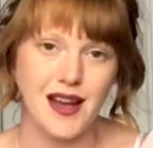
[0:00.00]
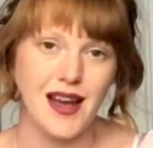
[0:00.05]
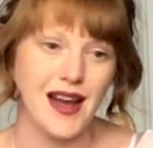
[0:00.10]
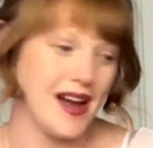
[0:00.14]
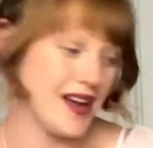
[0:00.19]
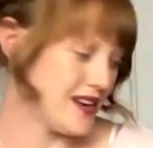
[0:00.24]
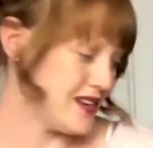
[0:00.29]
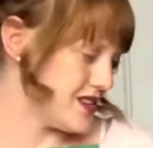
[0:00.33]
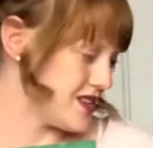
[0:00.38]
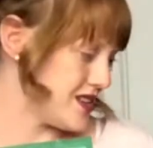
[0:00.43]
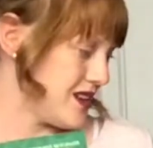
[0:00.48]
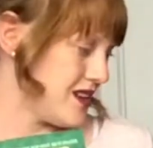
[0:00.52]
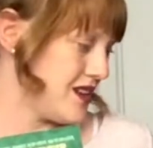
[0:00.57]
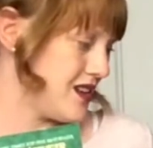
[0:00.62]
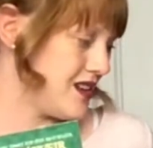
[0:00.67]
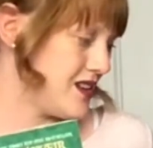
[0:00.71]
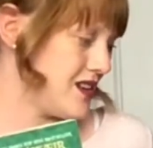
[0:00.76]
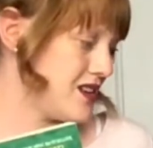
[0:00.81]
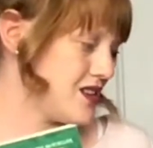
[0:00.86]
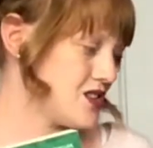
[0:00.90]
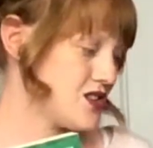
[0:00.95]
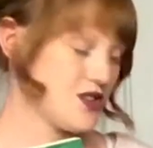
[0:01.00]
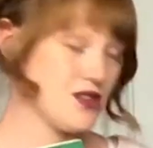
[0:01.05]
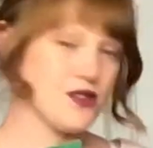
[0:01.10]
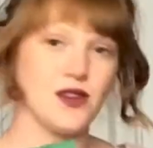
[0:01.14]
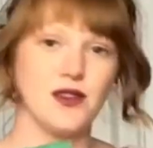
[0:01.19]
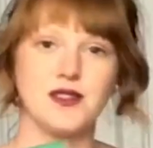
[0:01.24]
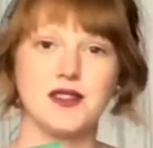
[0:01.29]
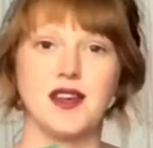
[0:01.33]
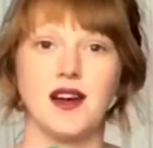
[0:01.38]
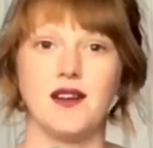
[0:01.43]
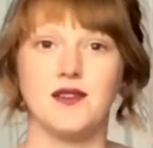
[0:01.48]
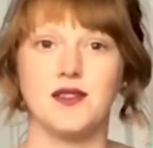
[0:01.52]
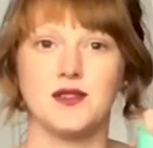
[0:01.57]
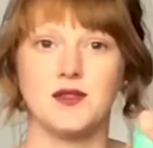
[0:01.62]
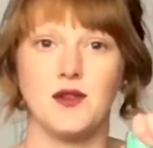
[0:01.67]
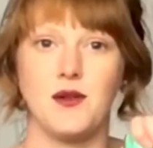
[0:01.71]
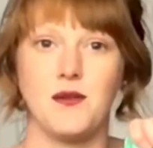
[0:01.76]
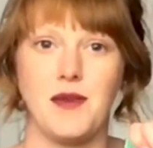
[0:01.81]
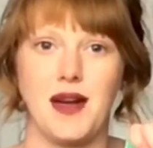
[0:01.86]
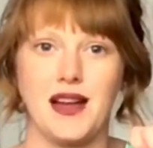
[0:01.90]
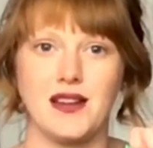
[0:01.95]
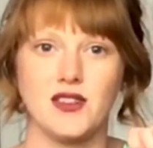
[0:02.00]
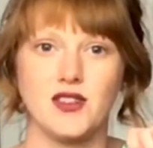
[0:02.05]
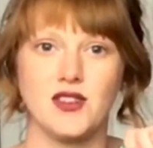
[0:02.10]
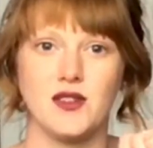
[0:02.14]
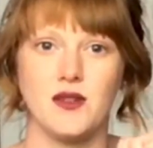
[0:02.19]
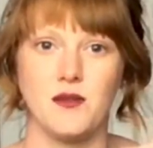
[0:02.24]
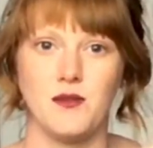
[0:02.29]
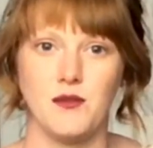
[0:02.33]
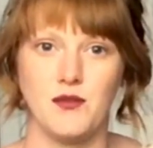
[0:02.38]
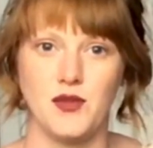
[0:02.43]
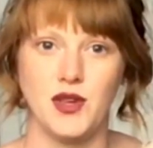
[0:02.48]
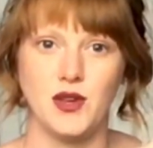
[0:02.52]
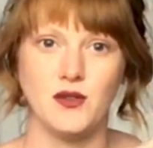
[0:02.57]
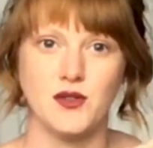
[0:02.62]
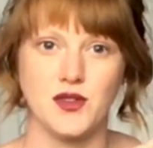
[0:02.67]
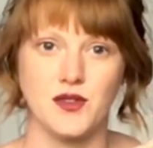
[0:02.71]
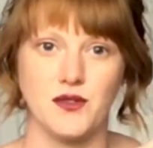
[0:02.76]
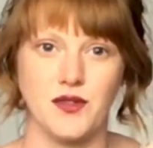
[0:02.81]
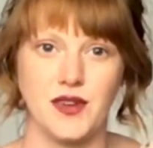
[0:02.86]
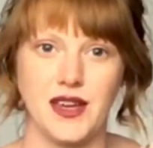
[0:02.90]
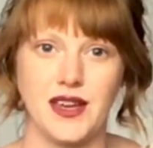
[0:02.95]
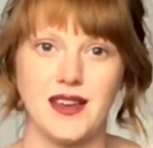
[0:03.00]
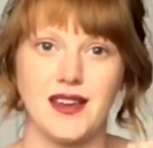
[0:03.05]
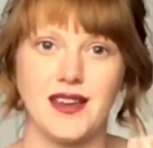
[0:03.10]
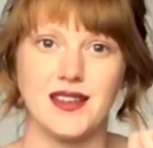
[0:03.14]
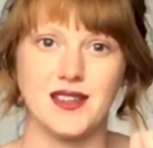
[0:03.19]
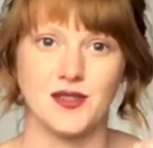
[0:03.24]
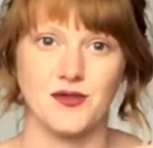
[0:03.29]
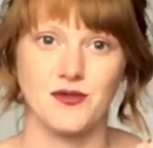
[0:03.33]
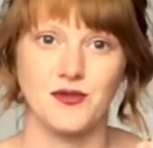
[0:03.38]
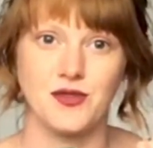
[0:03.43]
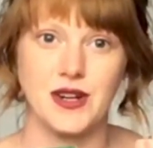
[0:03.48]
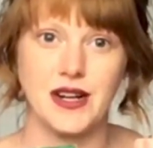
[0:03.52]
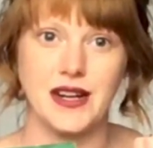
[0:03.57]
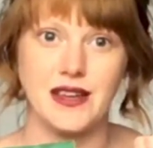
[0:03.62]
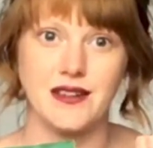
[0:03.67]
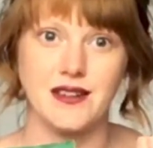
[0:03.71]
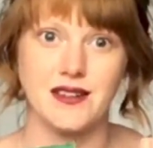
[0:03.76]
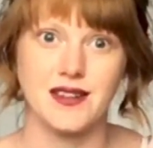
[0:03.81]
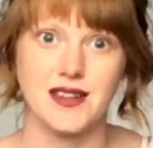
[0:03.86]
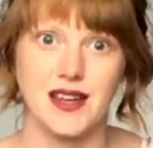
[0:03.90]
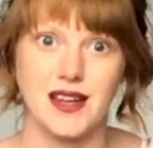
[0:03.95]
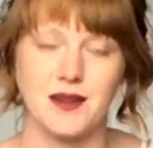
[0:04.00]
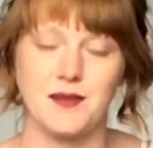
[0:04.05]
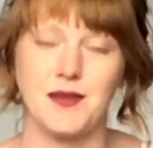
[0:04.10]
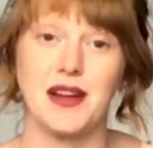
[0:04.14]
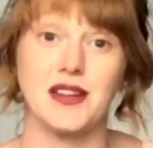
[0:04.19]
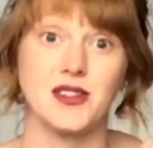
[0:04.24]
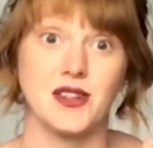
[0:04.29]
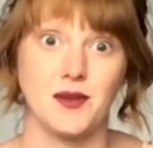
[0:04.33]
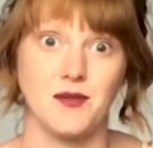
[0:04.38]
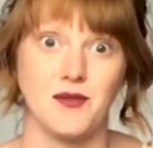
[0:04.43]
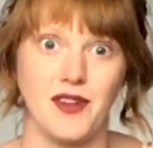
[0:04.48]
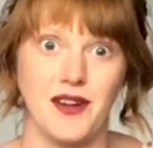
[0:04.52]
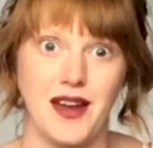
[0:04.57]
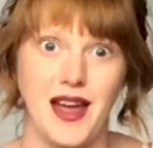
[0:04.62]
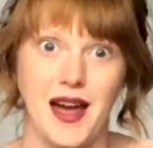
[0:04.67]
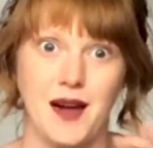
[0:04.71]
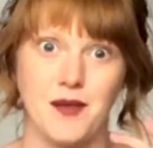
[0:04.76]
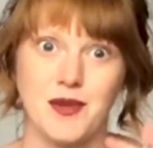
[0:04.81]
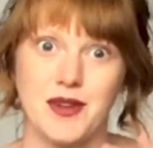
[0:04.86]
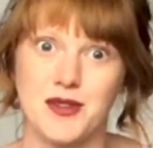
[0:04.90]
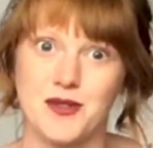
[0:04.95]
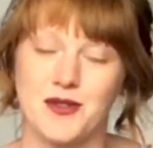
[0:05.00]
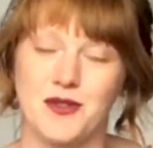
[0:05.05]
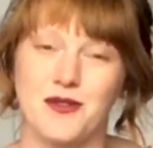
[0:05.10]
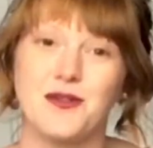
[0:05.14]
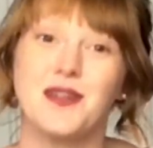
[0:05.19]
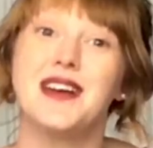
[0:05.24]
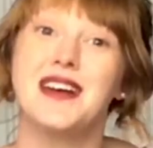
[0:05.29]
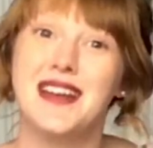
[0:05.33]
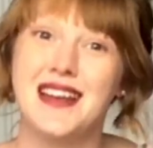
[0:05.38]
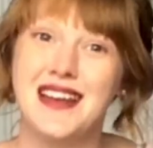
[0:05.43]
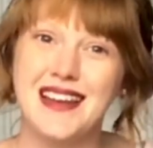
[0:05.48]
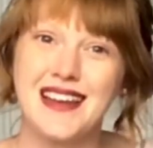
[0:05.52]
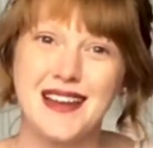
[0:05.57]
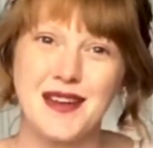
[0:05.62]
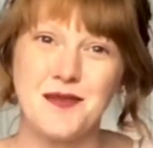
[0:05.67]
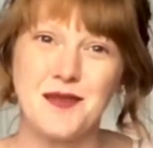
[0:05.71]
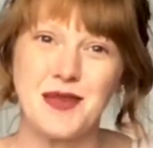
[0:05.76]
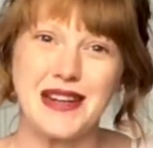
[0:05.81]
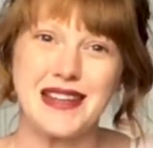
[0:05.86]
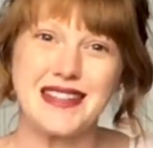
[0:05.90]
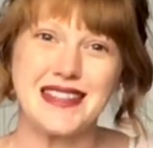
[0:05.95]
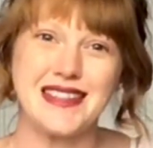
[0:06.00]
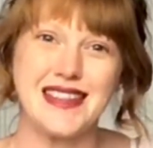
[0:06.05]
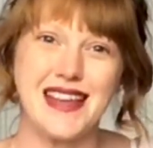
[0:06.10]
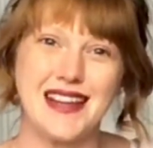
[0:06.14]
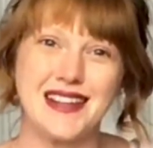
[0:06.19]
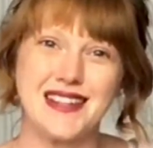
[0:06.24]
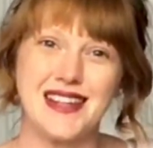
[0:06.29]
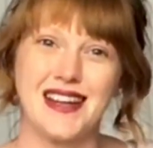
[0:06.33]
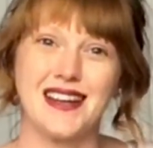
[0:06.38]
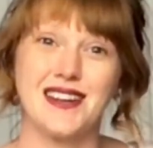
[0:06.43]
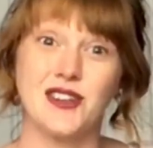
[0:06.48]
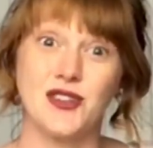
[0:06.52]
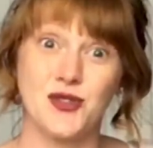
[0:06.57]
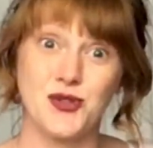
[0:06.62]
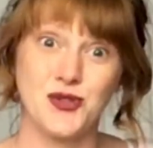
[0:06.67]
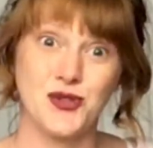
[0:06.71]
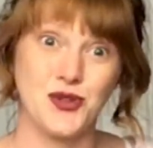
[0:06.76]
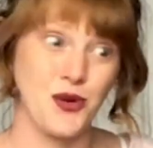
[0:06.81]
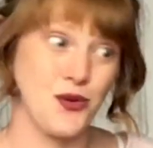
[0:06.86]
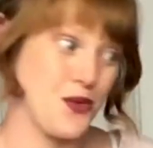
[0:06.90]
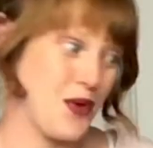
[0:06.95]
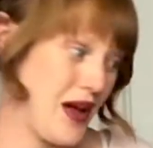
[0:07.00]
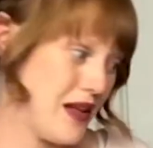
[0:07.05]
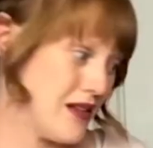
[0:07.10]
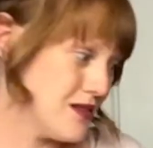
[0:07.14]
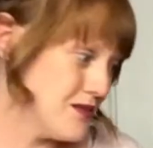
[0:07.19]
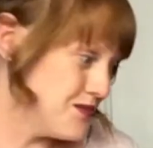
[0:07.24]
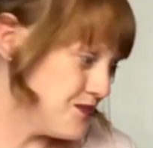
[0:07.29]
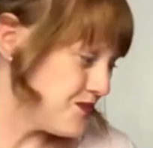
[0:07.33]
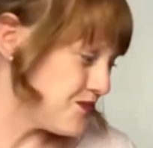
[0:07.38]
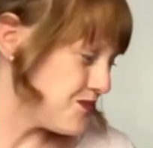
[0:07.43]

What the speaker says: And do those covers not match beautifully? It's a really good colour match. I'm very happy to have completed that challenge so well.